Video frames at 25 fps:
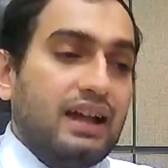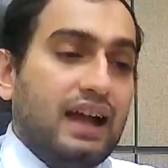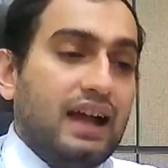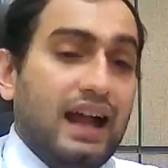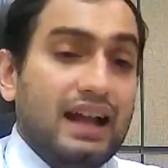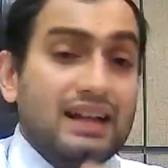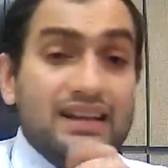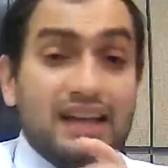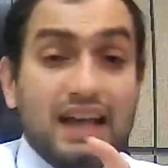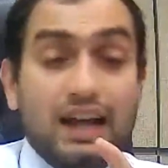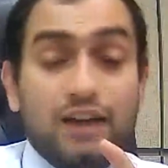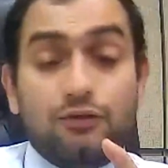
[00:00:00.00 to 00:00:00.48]

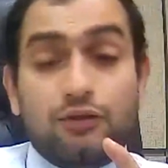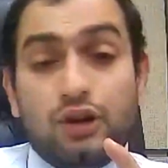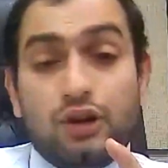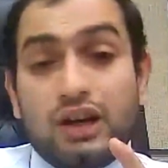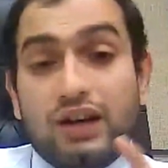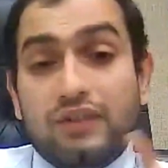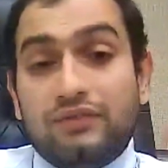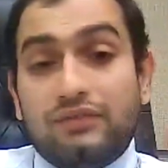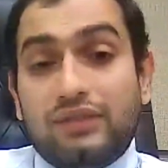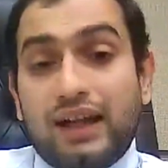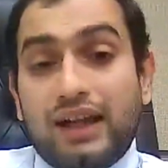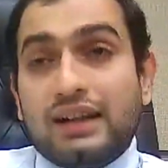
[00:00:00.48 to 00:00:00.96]
And therefore,
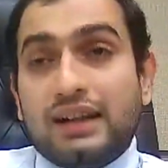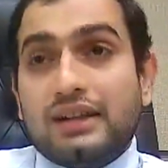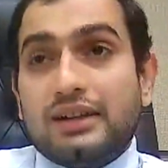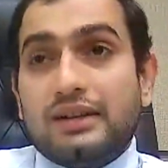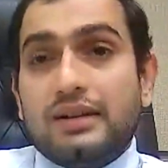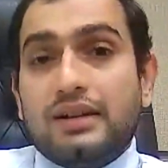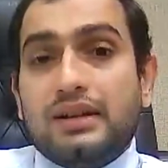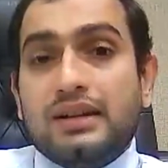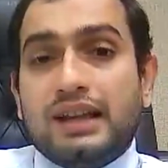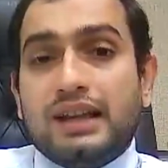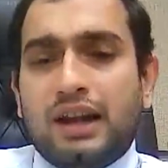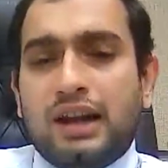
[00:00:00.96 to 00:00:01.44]
in
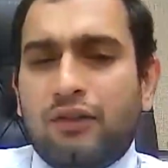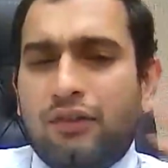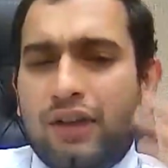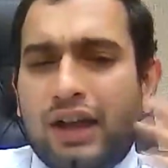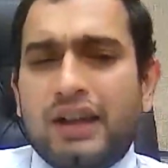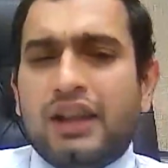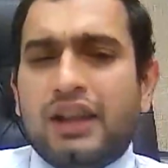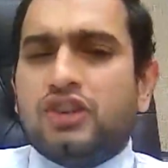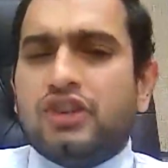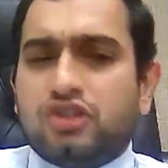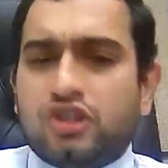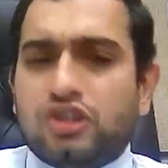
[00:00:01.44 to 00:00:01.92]
fact, there are
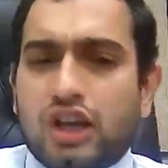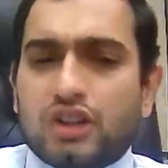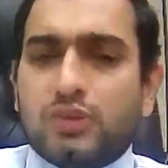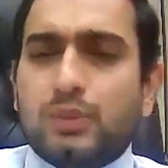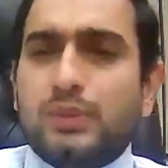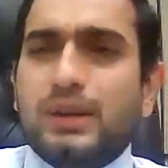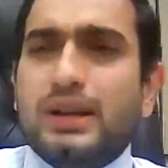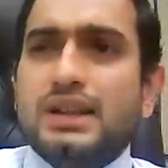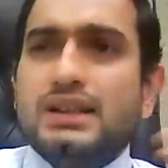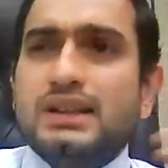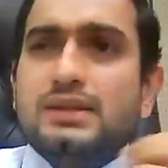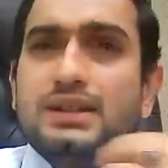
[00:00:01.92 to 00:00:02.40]
various
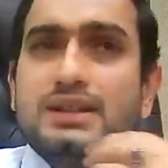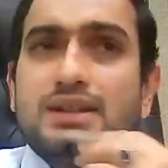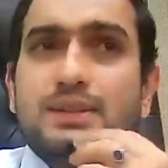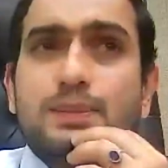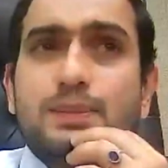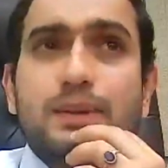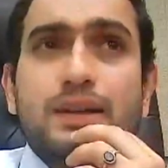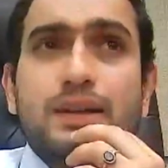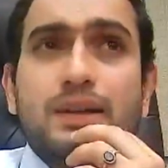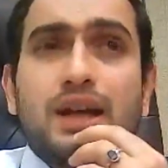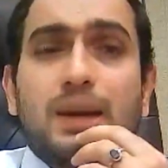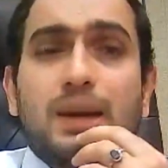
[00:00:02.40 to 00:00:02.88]
judgments which
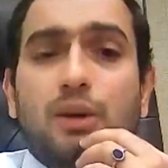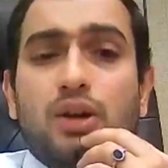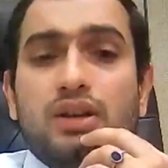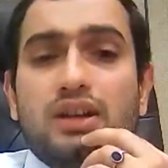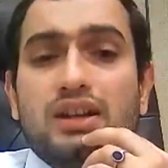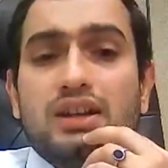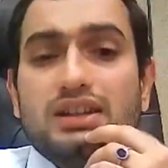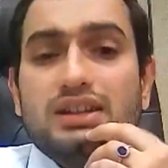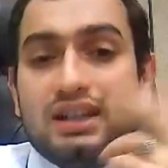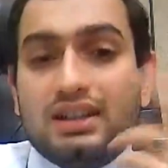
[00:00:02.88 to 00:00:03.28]
speak about this,